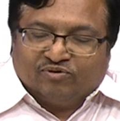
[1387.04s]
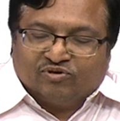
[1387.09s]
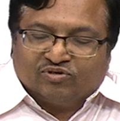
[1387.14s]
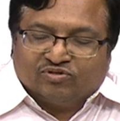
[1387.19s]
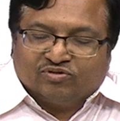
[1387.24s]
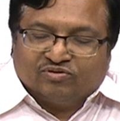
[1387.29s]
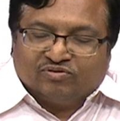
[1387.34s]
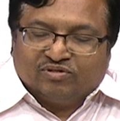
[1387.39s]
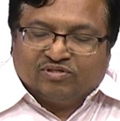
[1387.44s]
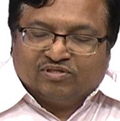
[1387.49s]

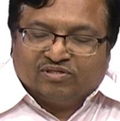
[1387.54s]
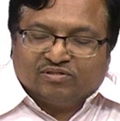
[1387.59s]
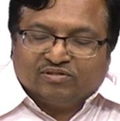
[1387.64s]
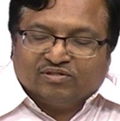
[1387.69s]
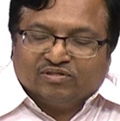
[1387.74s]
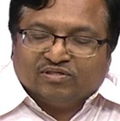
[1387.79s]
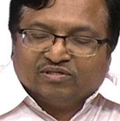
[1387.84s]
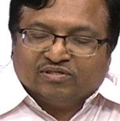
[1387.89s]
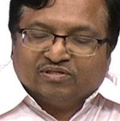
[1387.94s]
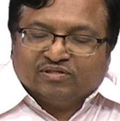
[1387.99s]
port should
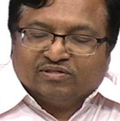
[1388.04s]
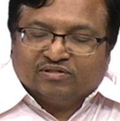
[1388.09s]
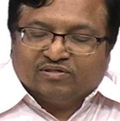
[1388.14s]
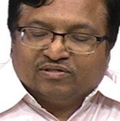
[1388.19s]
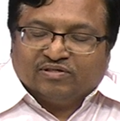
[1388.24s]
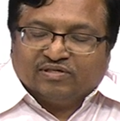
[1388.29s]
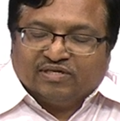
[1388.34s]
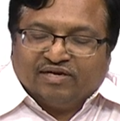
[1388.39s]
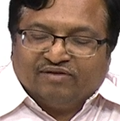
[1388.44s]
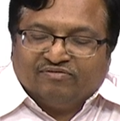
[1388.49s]

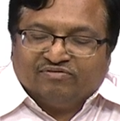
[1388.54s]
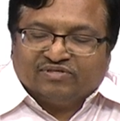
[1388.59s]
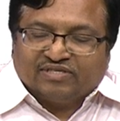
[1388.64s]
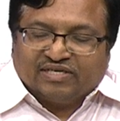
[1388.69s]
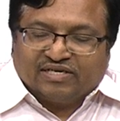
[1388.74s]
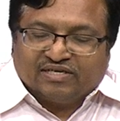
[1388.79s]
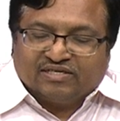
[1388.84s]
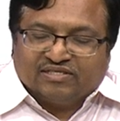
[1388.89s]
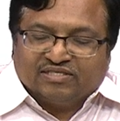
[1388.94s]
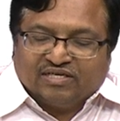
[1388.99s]
have a
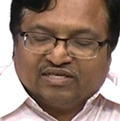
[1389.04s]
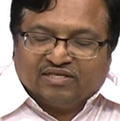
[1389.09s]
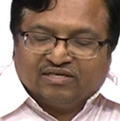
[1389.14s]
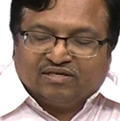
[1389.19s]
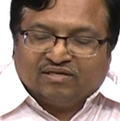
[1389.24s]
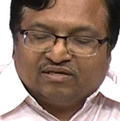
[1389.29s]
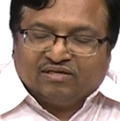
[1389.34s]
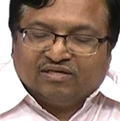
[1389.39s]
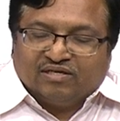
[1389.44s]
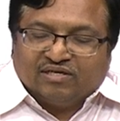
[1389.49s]
second
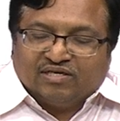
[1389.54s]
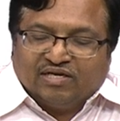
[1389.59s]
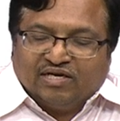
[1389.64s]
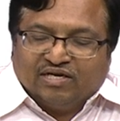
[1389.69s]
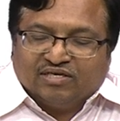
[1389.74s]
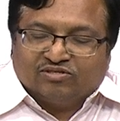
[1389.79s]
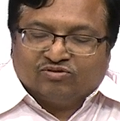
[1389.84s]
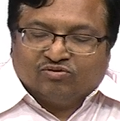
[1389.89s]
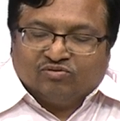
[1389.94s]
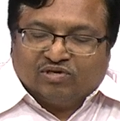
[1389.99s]
channel
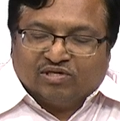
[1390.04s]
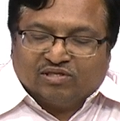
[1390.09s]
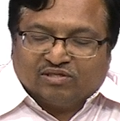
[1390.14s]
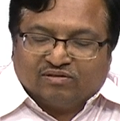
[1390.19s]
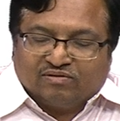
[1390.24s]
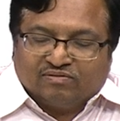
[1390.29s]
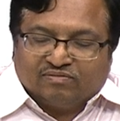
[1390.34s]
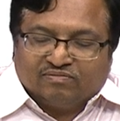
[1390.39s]
and so on.